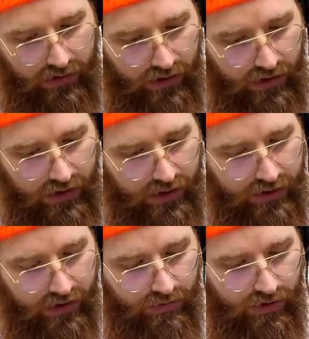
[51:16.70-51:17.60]
and the
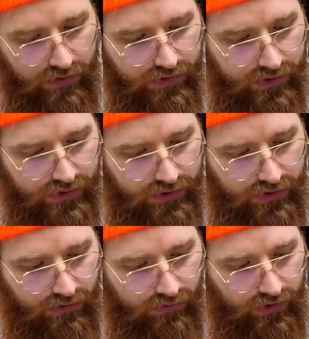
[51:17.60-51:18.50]
immune
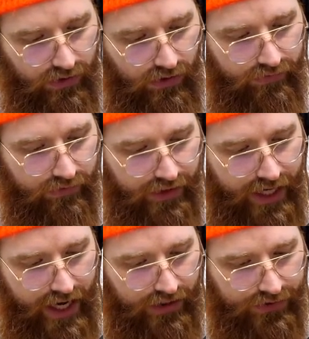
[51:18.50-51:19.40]
system, when it
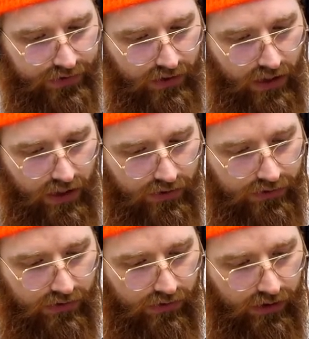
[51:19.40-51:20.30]
overreacts
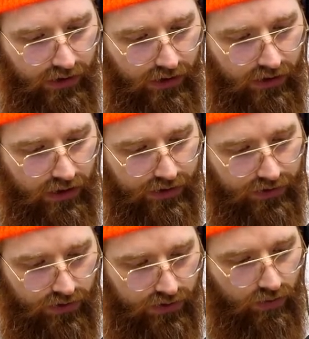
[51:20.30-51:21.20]
to it, it causes
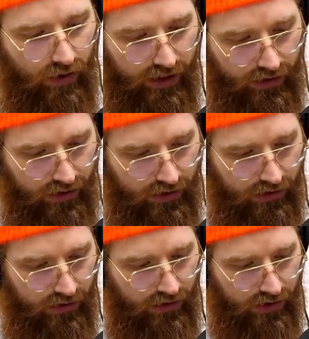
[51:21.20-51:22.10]
swelling in the
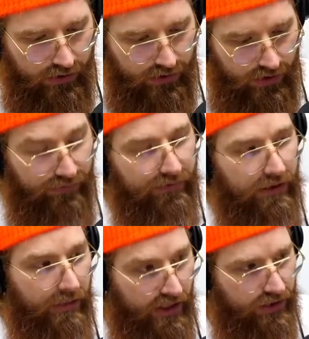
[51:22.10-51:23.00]
lungs,
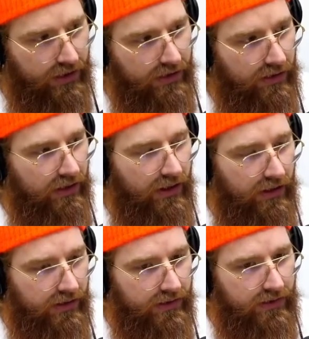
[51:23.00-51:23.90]
inflammation in the
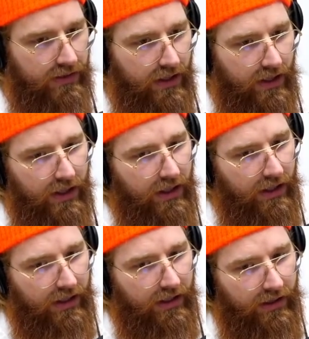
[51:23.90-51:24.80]
lungs,
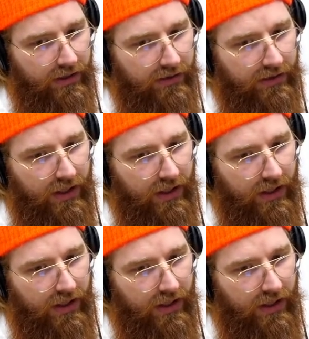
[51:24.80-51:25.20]
and